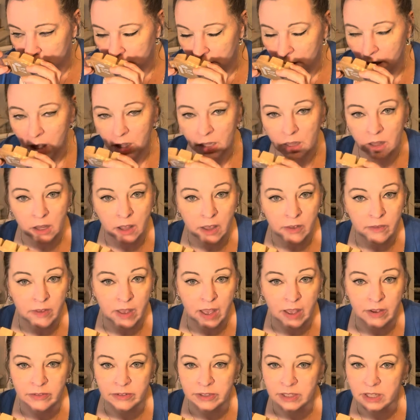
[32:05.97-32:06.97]
I love
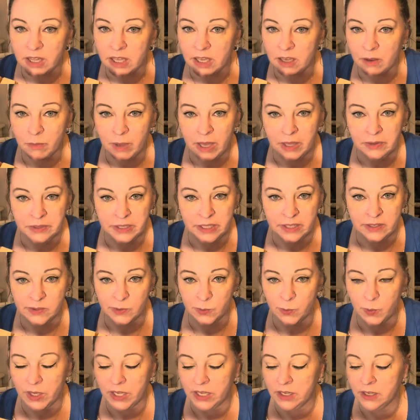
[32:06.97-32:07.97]
everything about
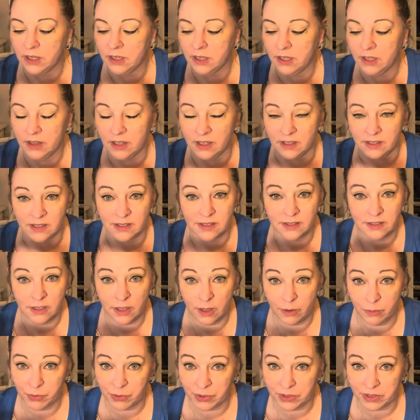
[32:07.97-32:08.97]
this one. This is
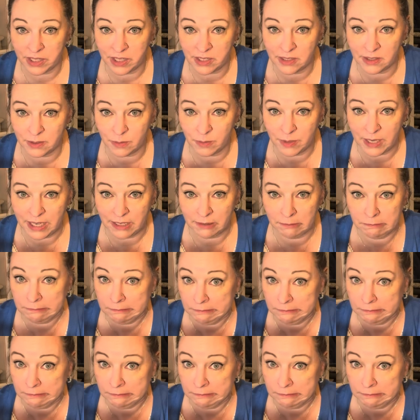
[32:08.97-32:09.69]
club worthy to me.